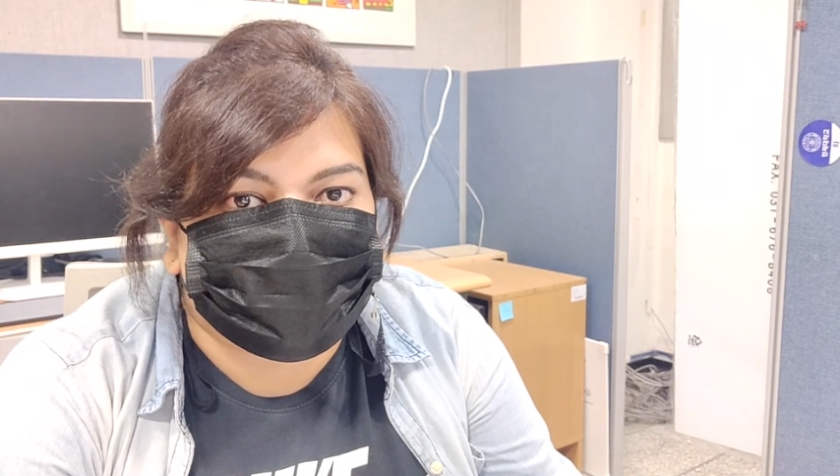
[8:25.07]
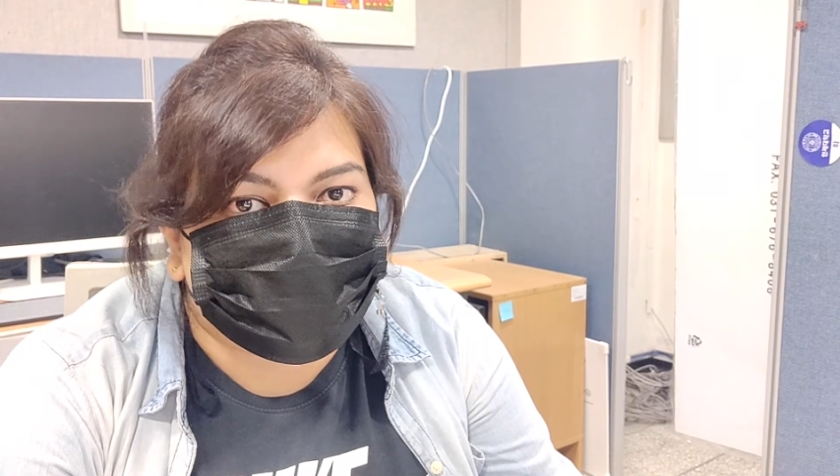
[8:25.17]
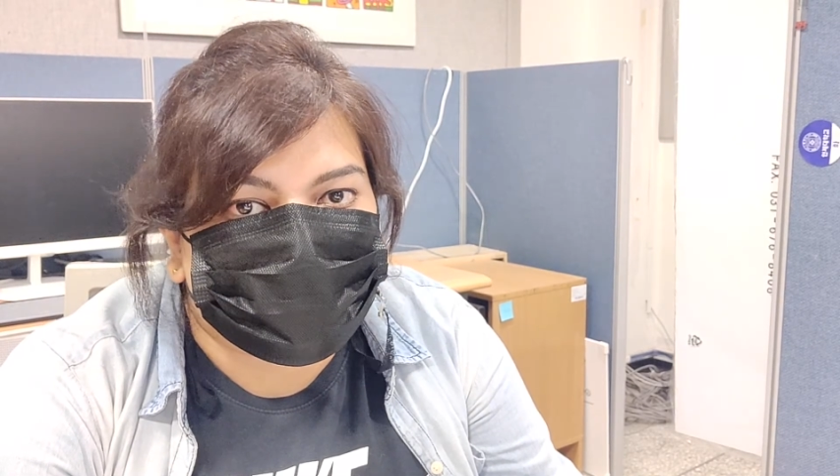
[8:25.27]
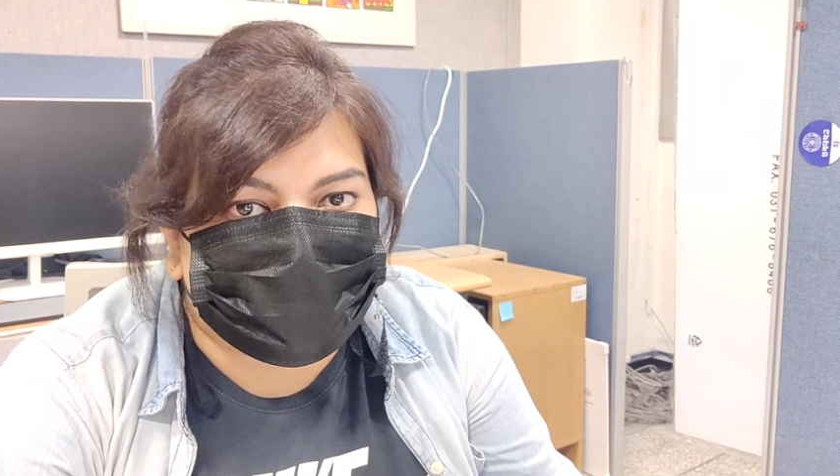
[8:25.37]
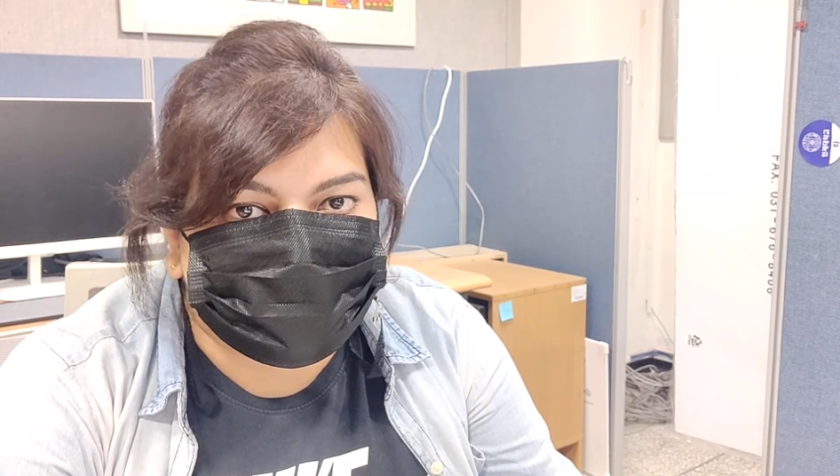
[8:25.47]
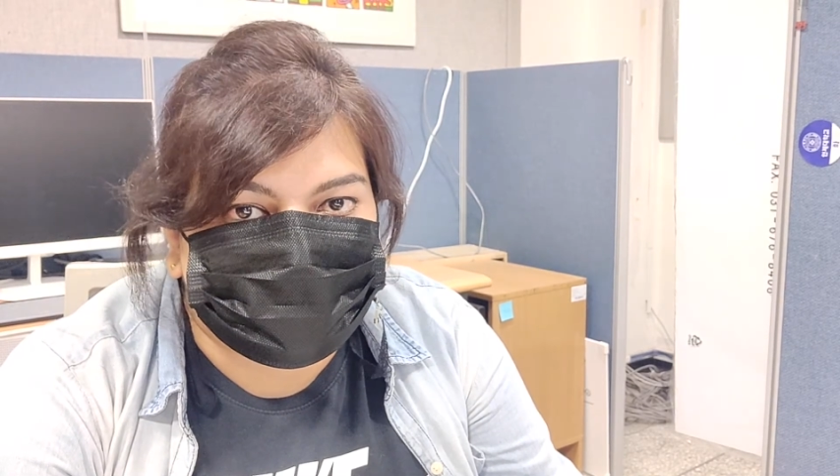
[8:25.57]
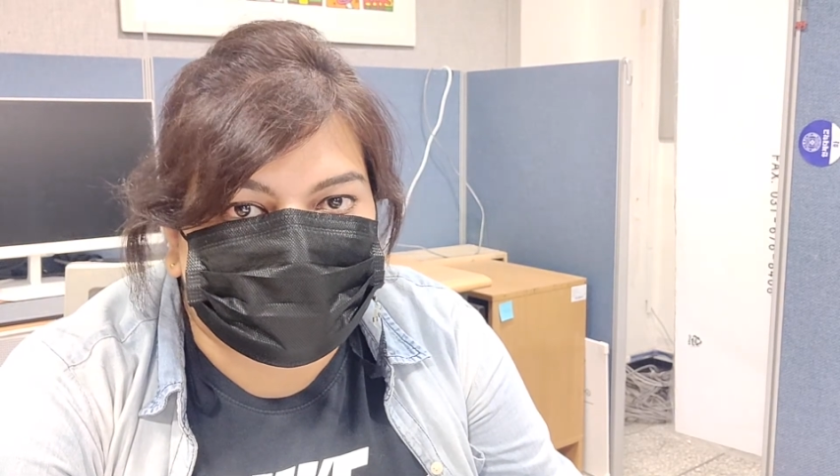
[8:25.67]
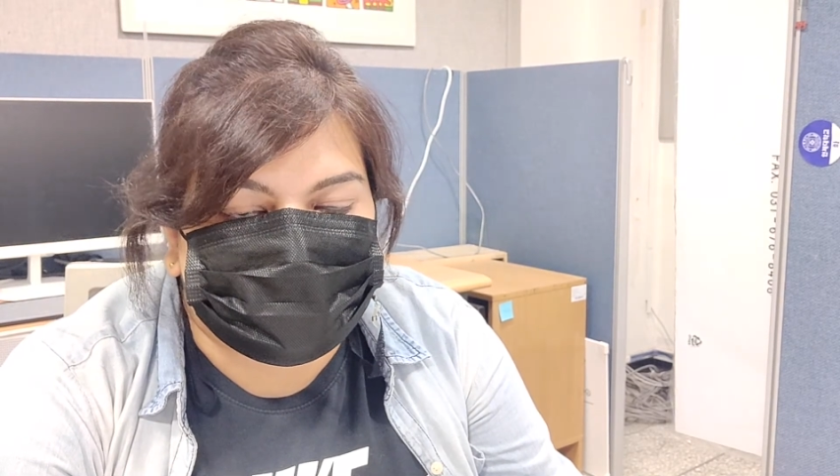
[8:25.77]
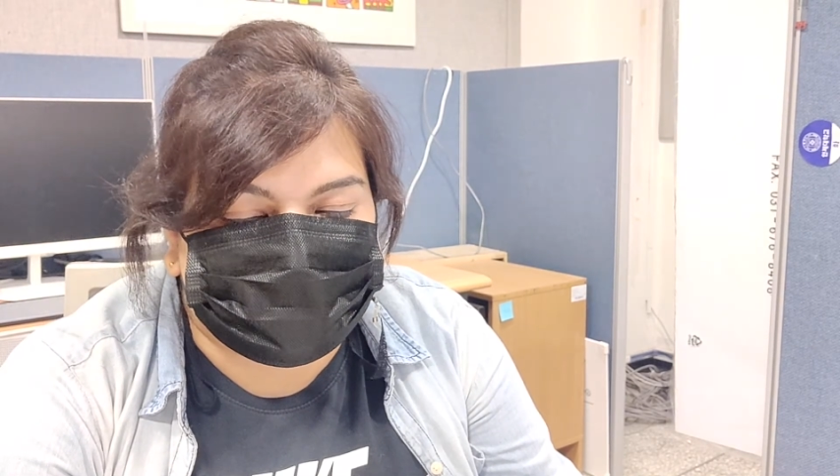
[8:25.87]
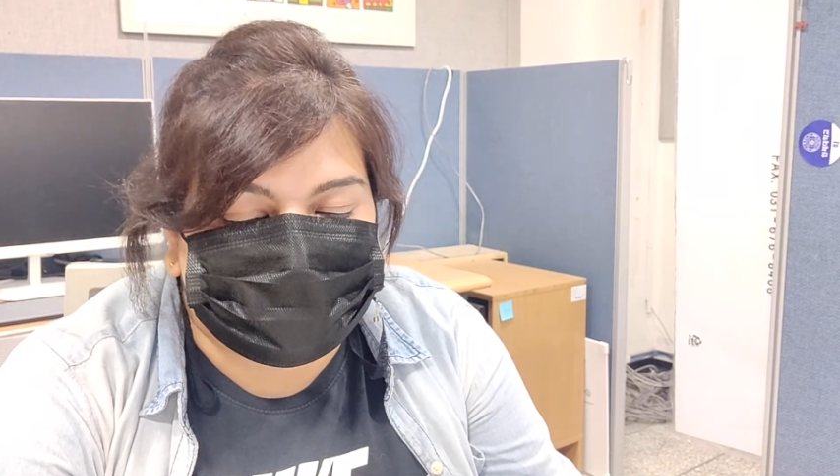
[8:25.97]
role
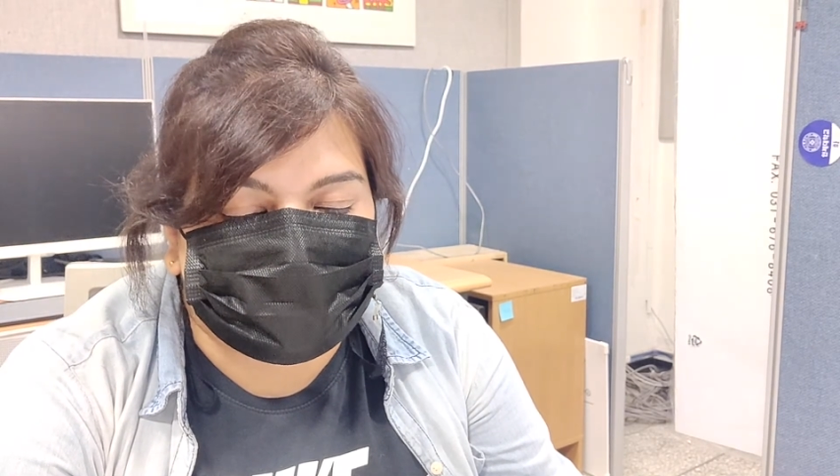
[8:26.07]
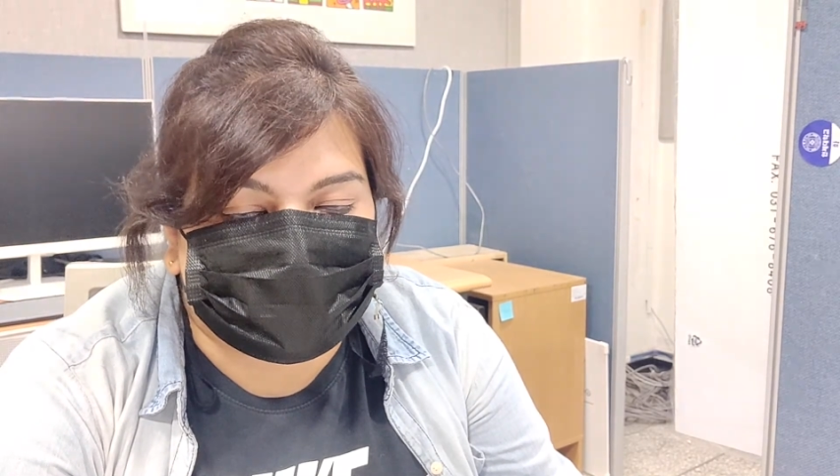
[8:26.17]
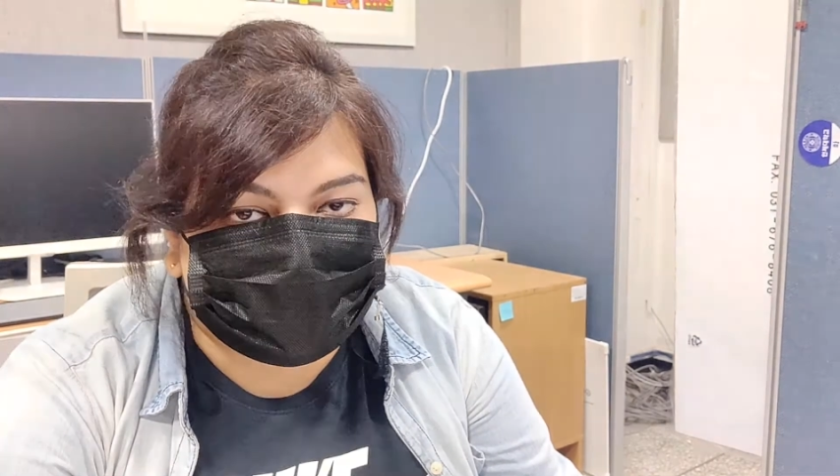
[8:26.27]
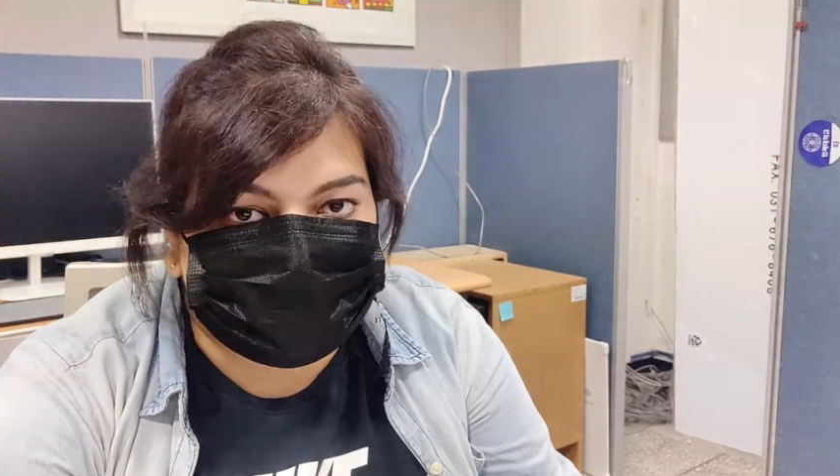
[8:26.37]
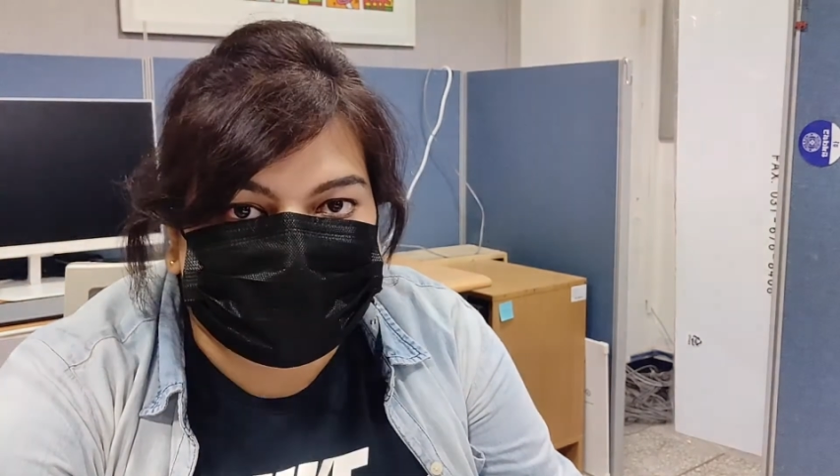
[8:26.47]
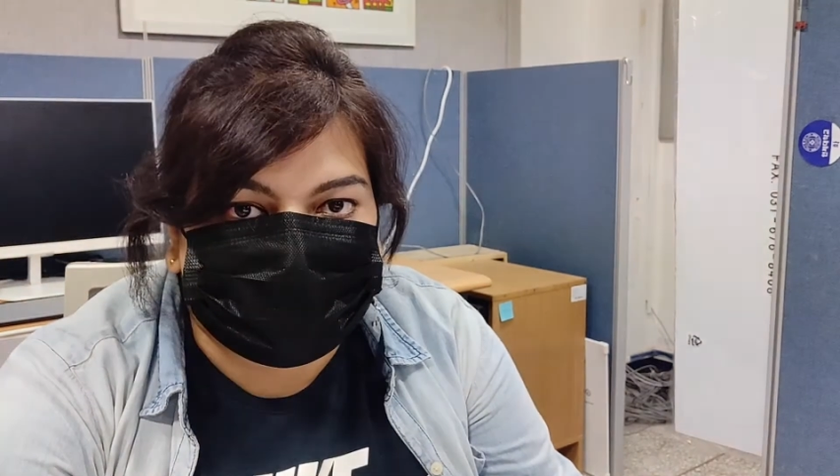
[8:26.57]
wasn't respected